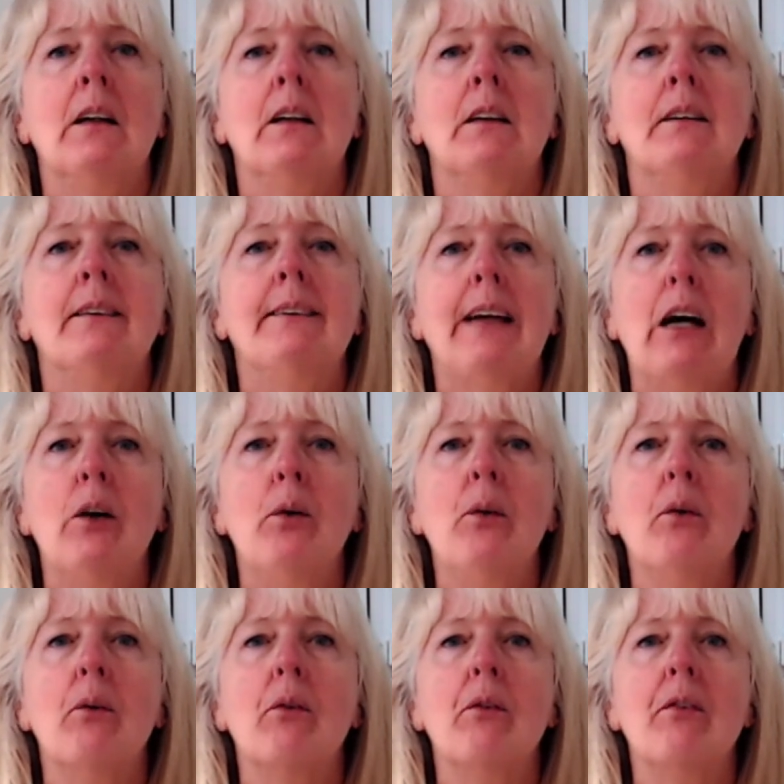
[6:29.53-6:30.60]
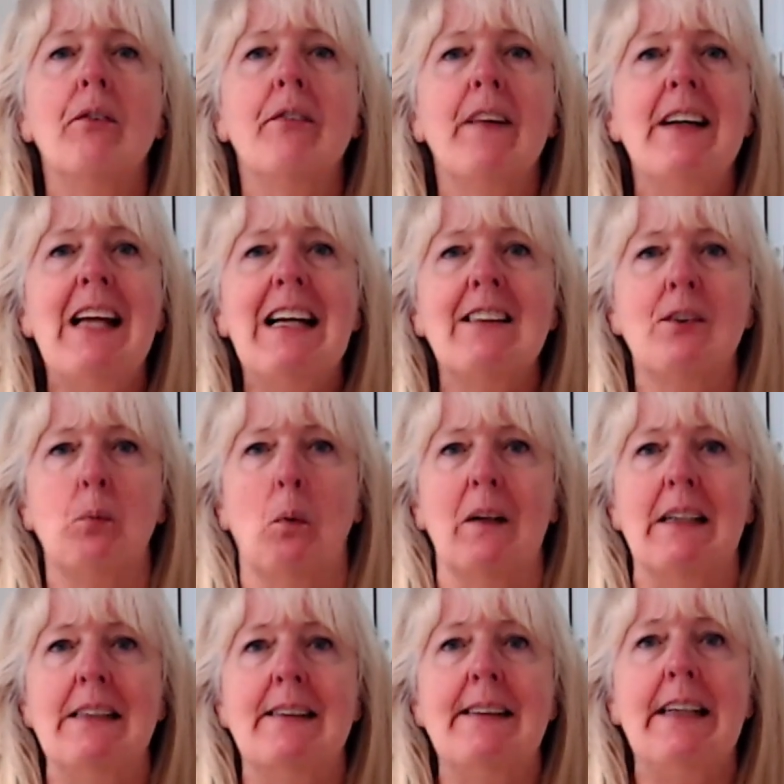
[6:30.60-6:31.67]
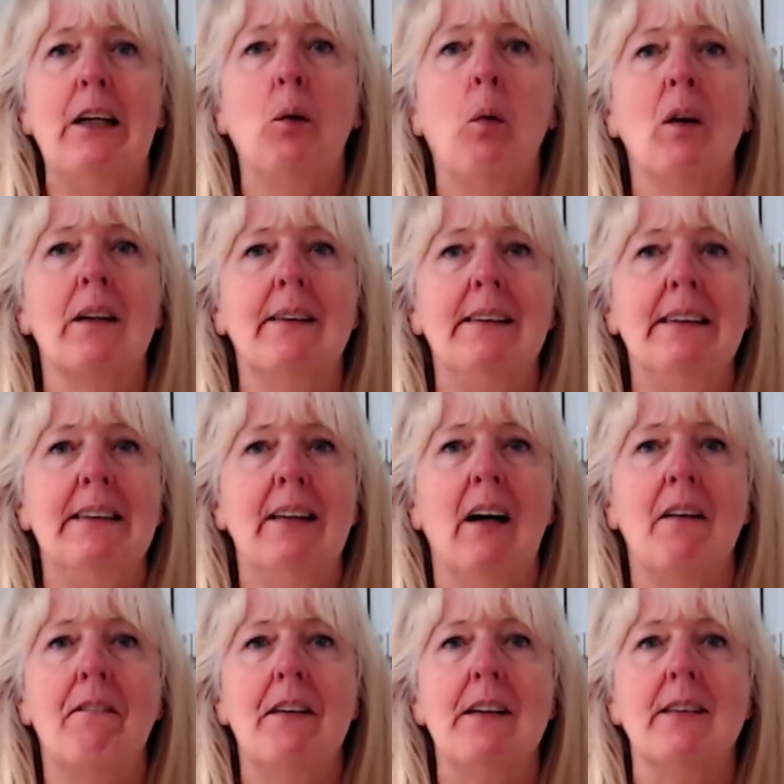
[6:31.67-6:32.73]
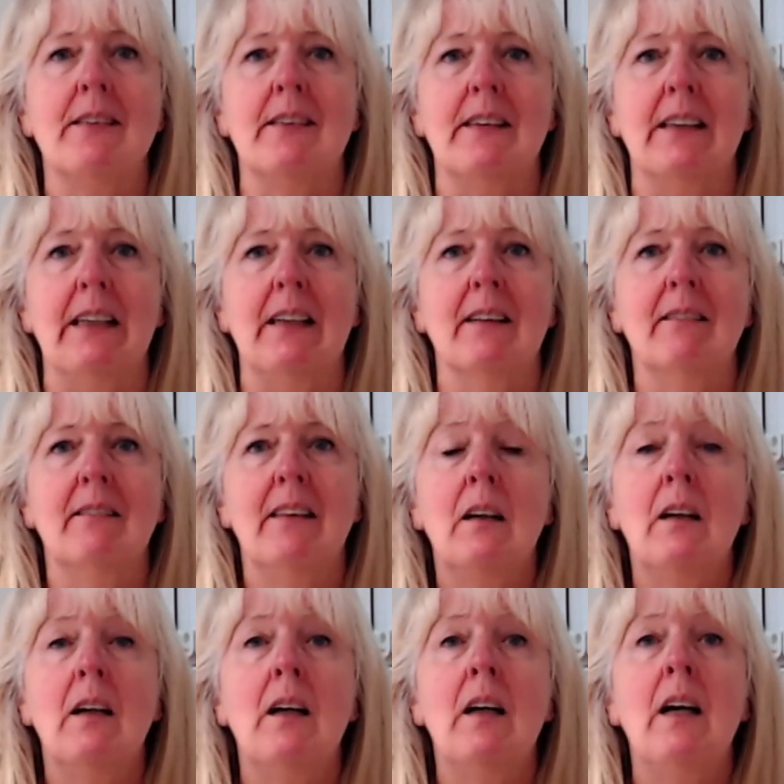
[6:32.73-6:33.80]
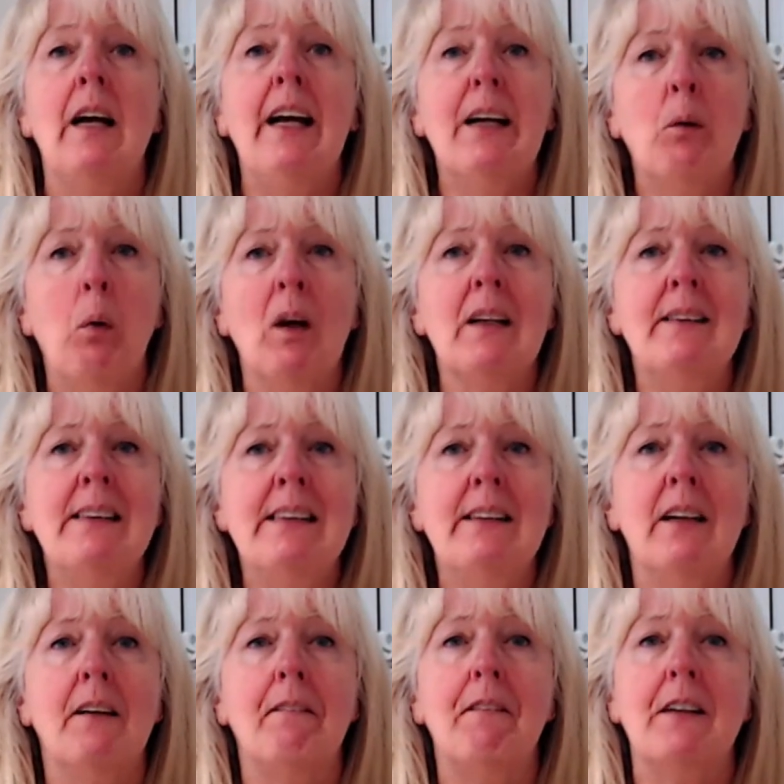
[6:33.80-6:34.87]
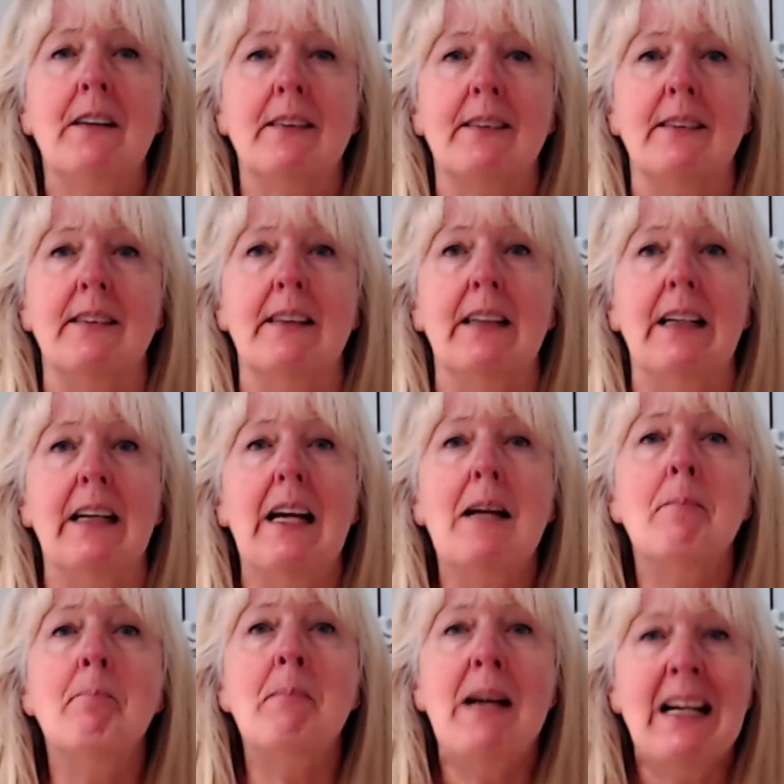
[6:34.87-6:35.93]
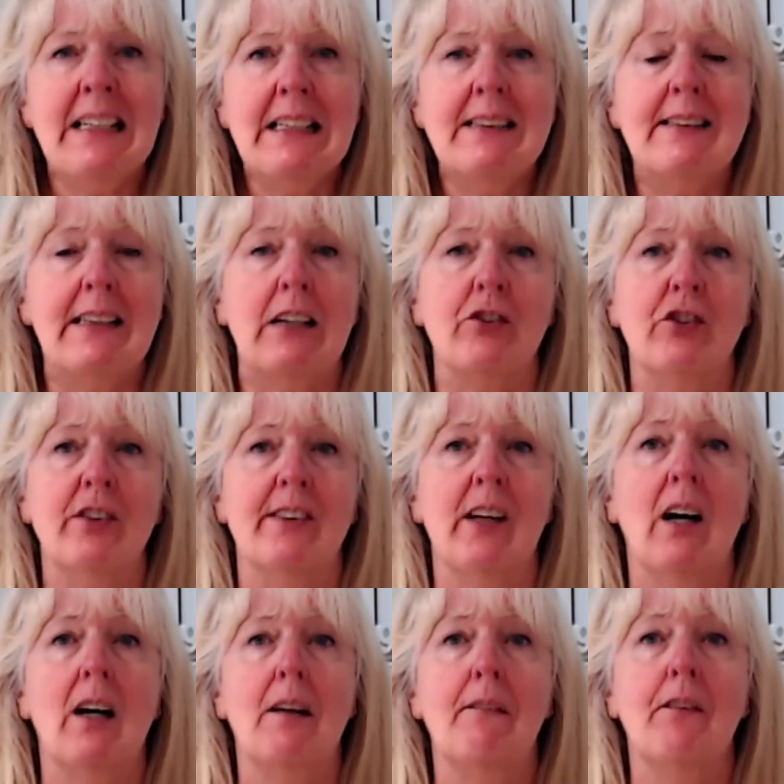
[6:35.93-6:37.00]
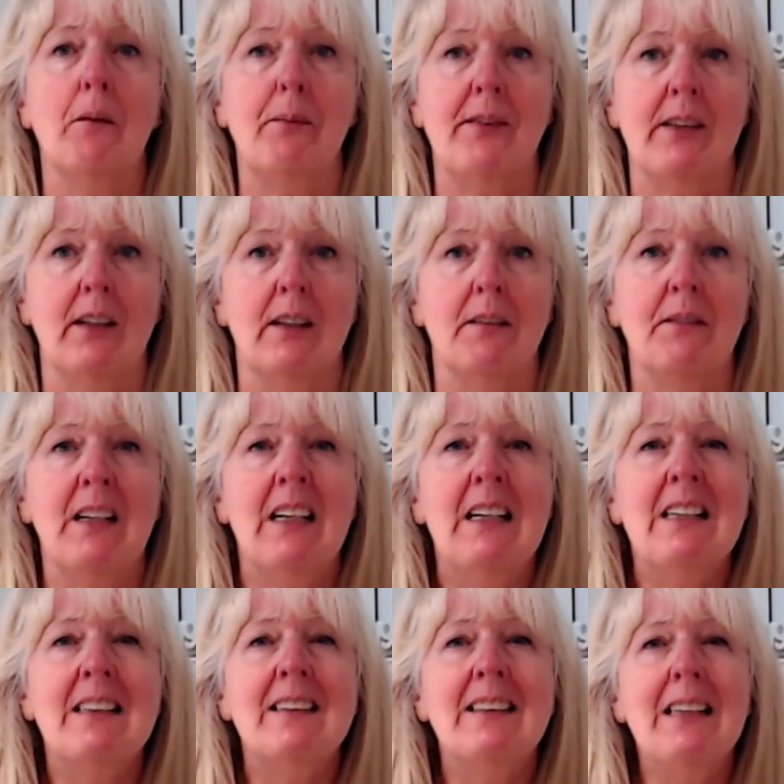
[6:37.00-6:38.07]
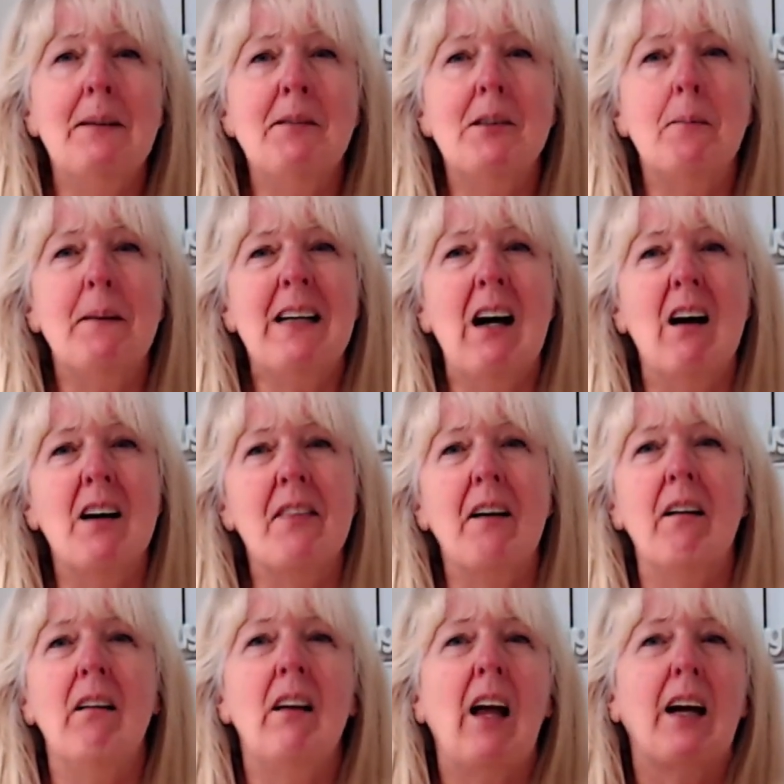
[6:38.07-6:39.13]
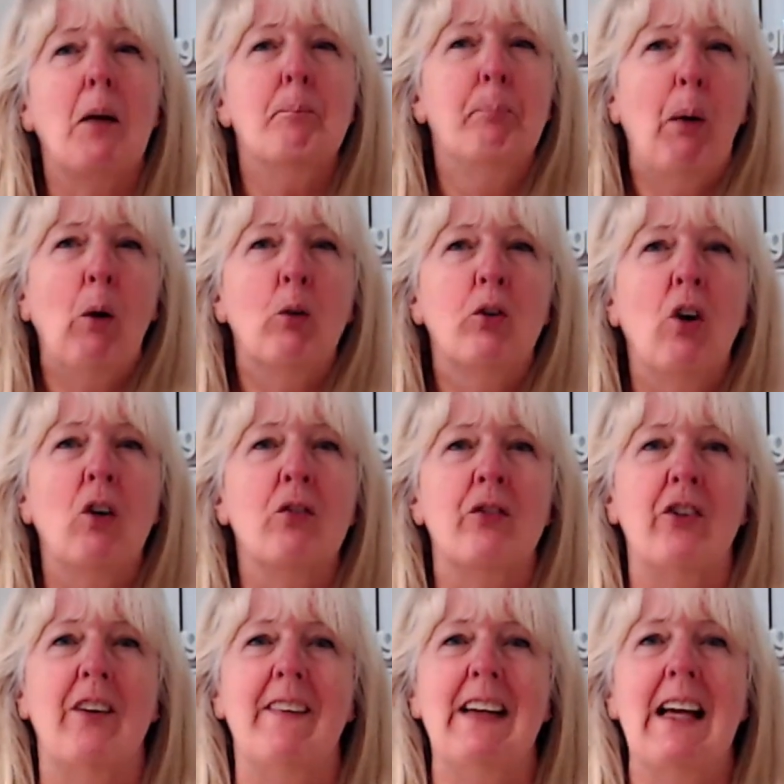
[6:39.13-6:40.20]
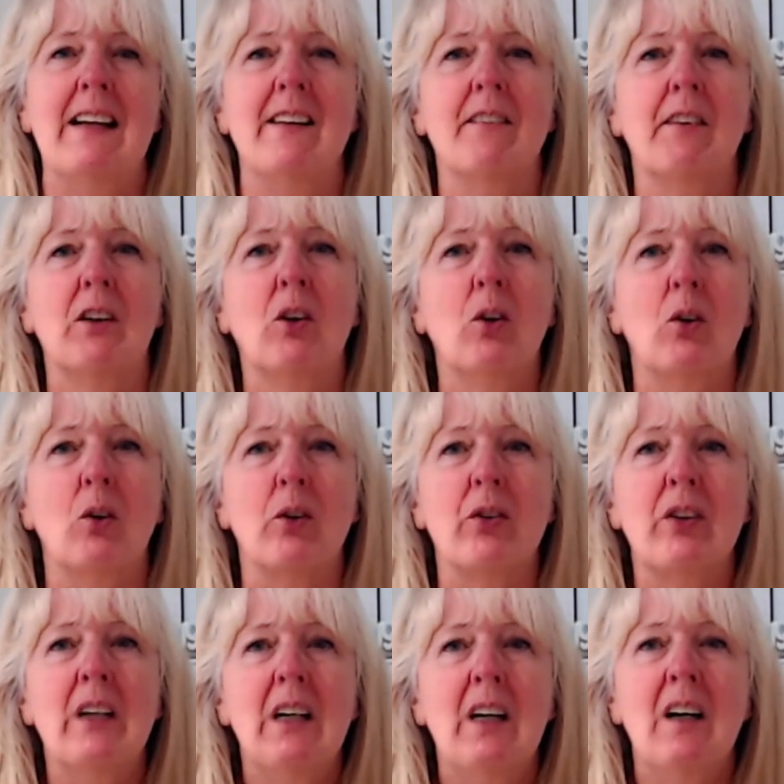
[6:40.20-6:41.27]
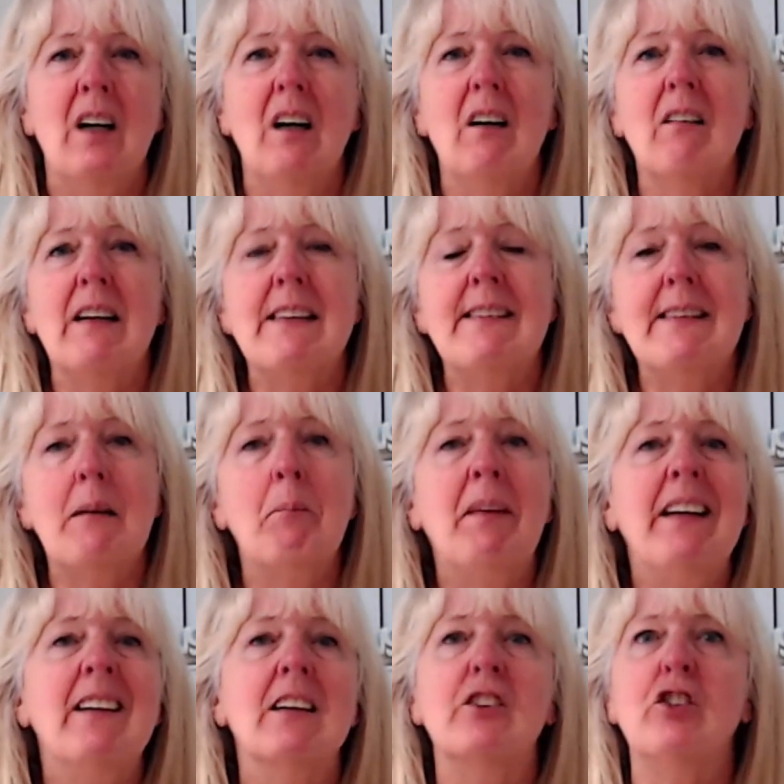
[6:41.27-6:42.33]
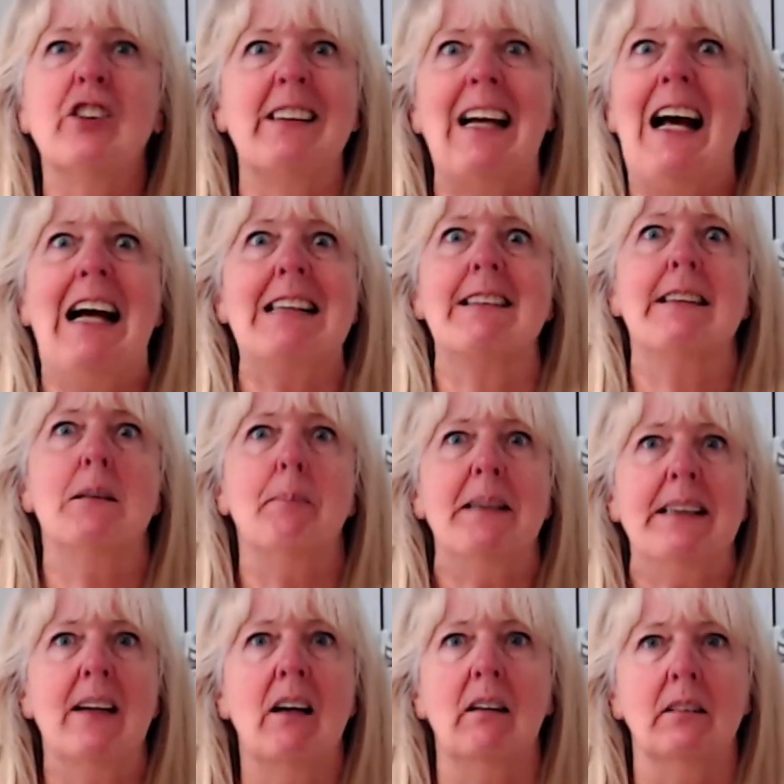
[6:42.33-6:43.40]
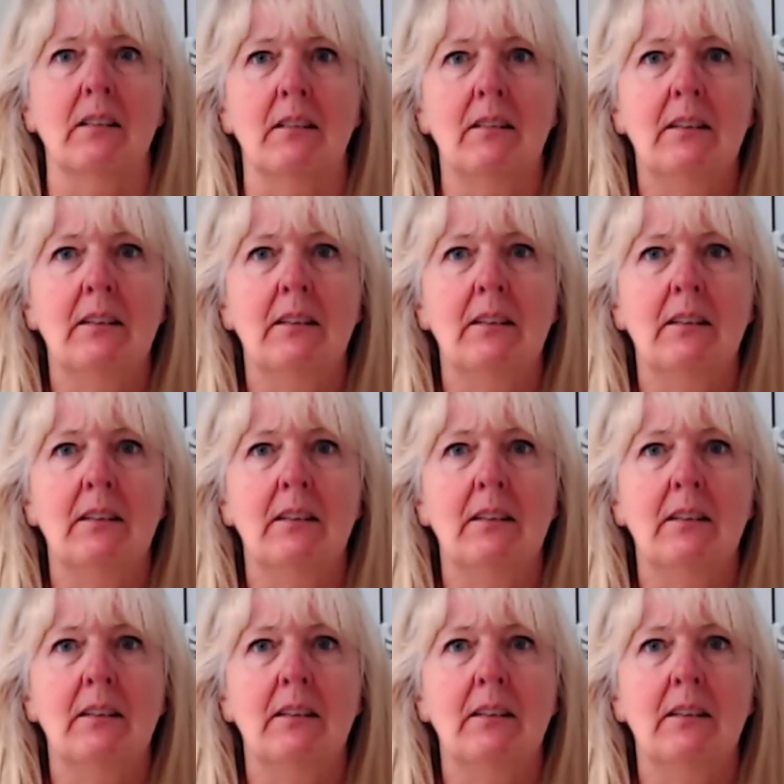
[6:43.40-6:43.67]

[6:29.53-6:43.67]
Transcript: So the next one is equality and diversity. Equality and diversity, in many sessions that I've observed, seems to be either like a bolt-on to the end of a course, or is something that just has to be done.